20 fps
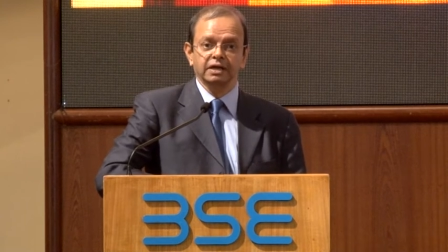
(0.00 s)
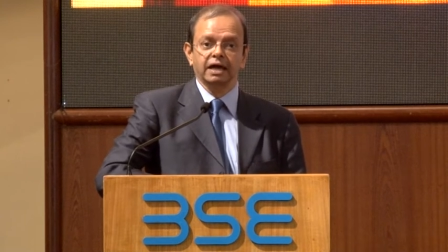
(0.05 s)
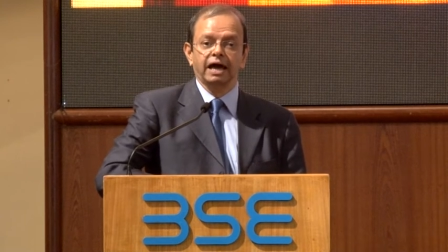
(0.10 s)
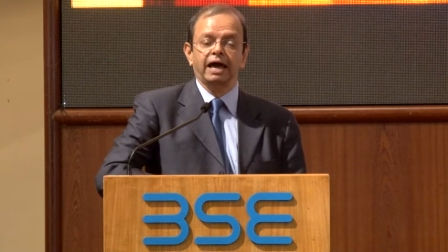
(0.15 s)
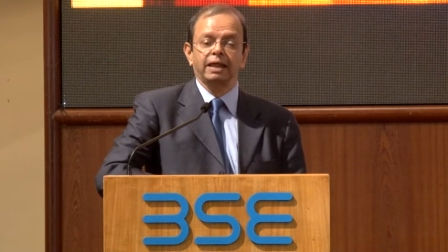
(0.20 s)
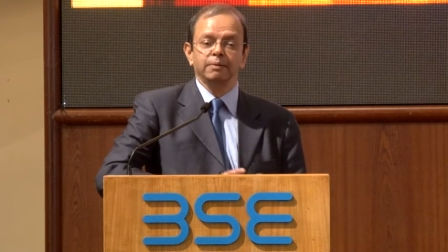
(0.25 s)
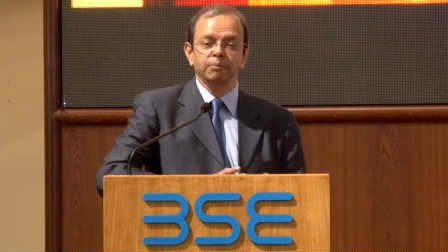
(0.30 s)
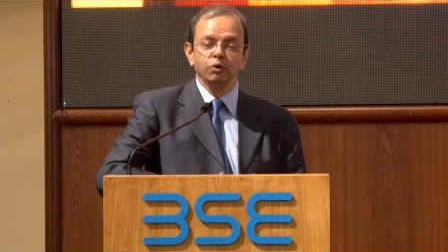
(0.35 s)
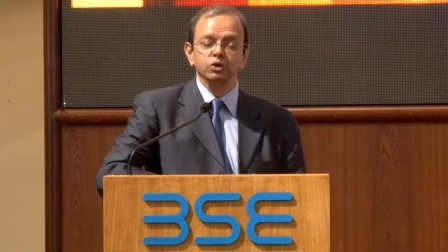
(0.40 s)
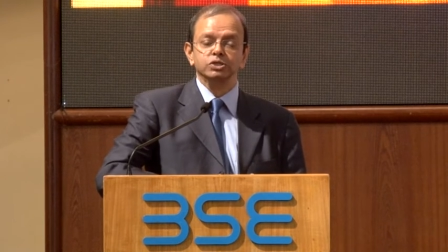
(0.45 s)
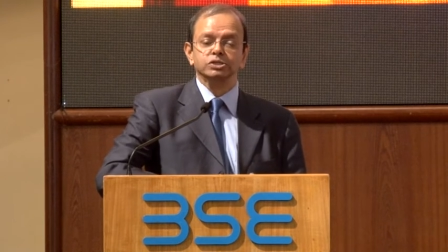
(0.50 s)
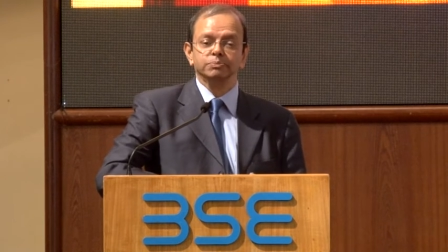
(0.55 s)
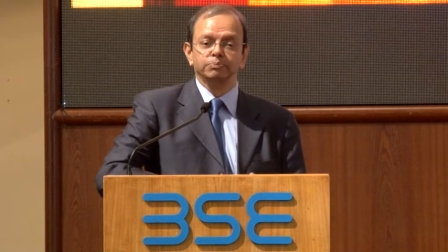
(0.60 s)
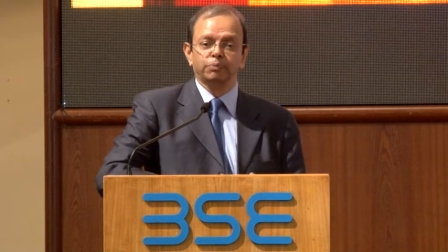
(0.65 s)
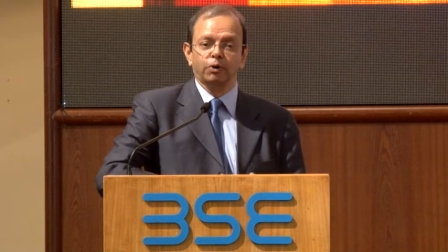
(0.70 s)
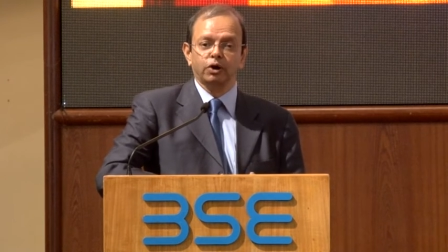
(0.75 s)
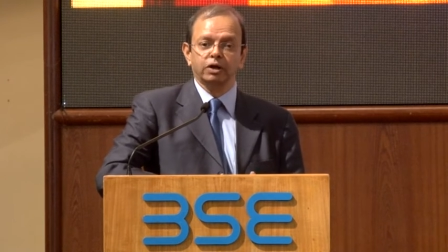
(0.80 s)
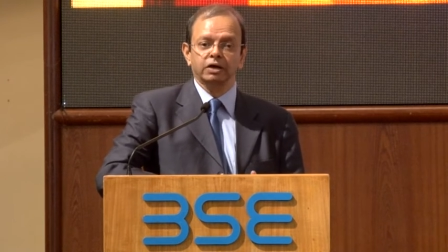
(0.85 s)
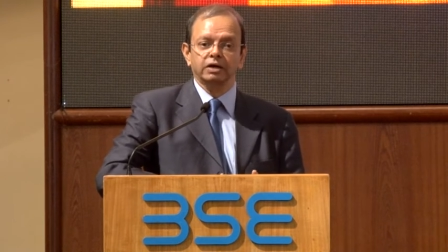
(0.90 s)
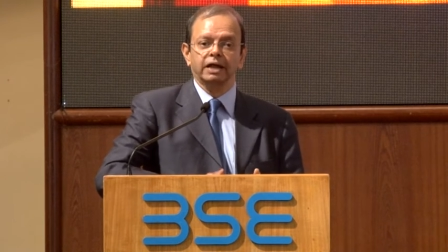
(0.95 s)
and most
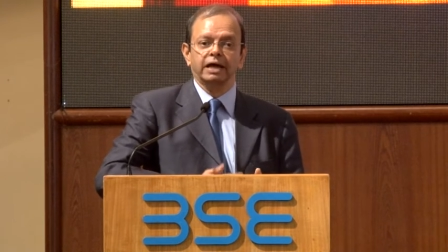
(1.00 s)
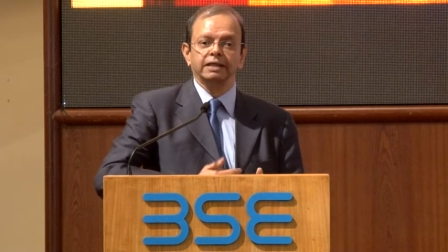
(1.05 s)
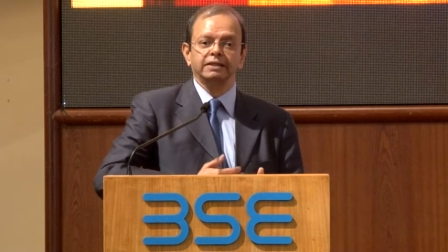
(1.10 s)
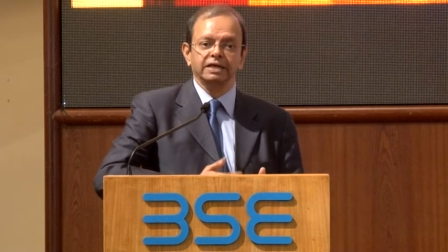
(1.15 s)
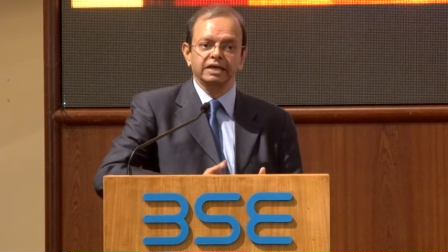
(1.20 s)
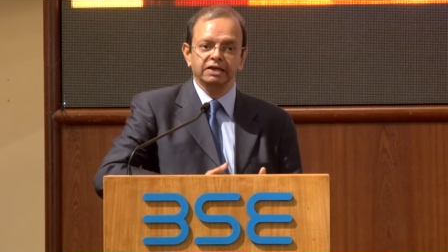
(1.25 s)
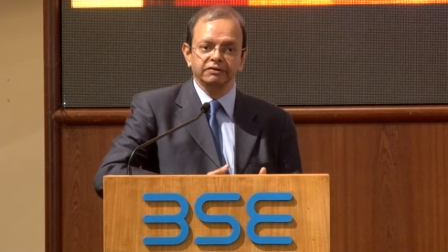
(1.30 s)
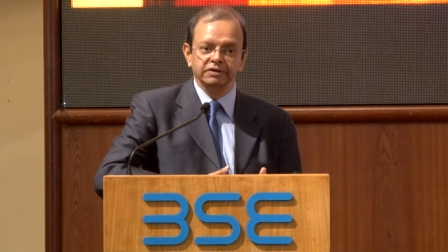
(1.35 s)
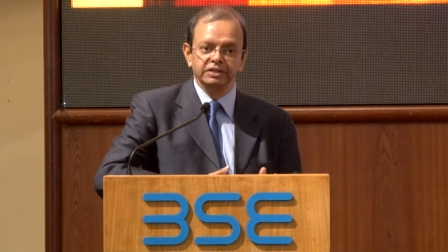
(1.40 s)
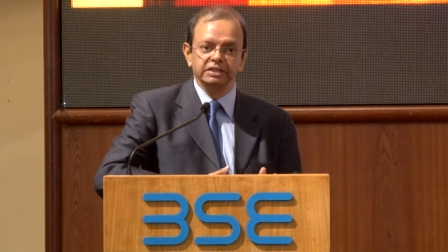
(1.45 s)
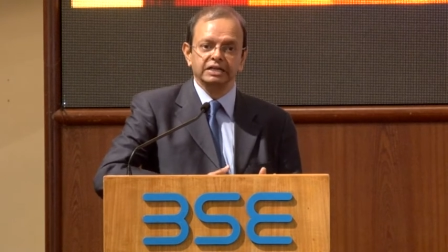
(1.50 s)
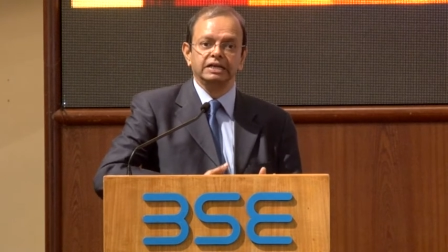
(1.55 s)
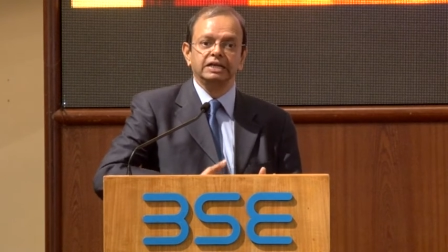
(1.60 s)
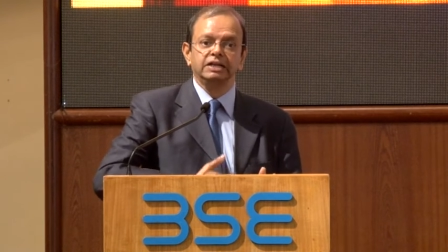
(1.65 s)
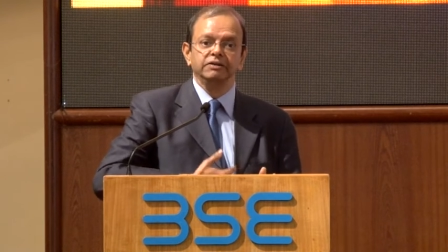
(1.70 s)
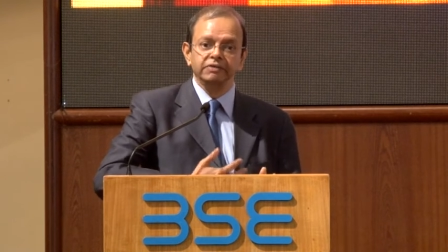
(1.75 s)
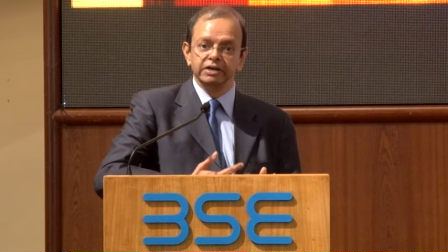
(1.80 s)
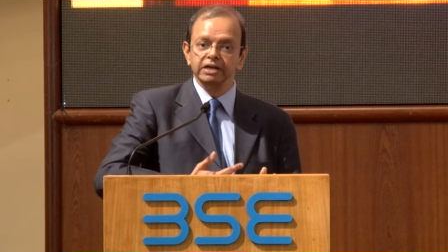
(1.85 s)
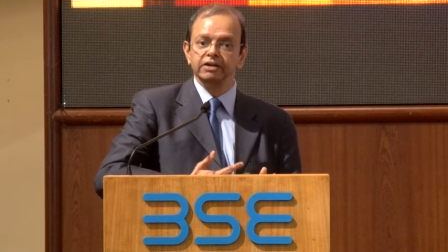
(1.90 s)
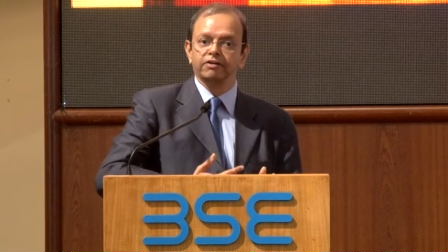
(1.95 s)
important, I think even the
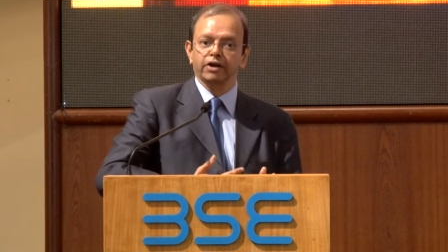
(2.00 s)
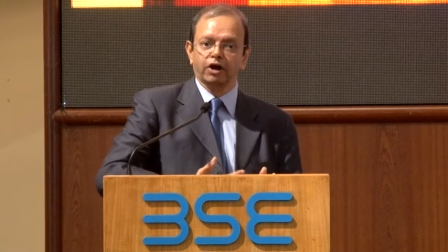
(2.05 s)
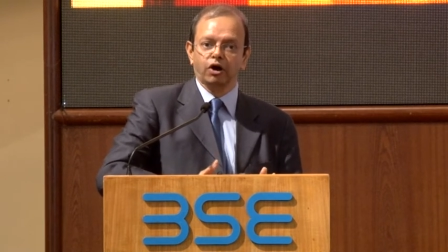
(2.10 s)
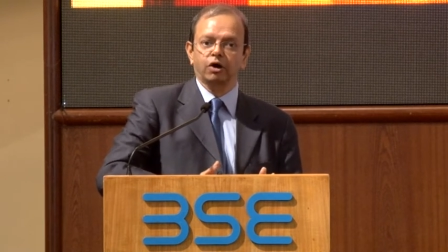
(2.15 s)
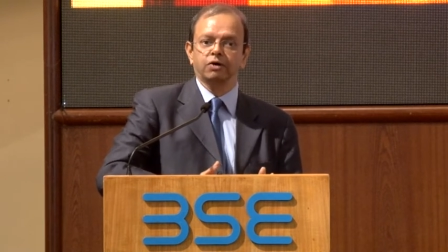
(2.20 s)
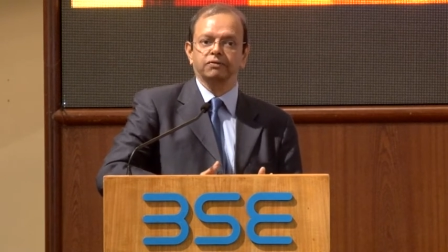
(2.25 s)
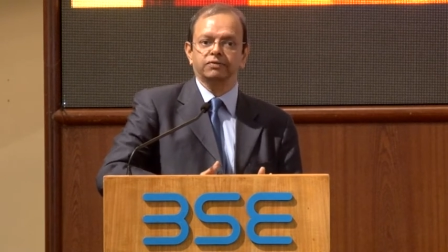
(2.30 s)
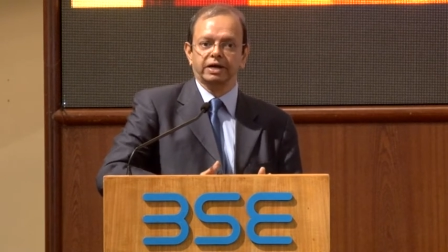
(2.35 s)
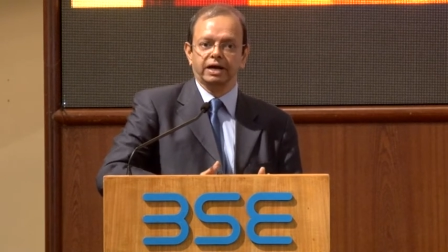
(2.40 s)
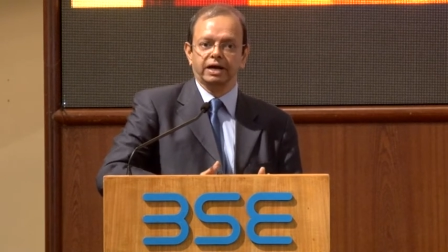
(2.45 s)
dividend record of the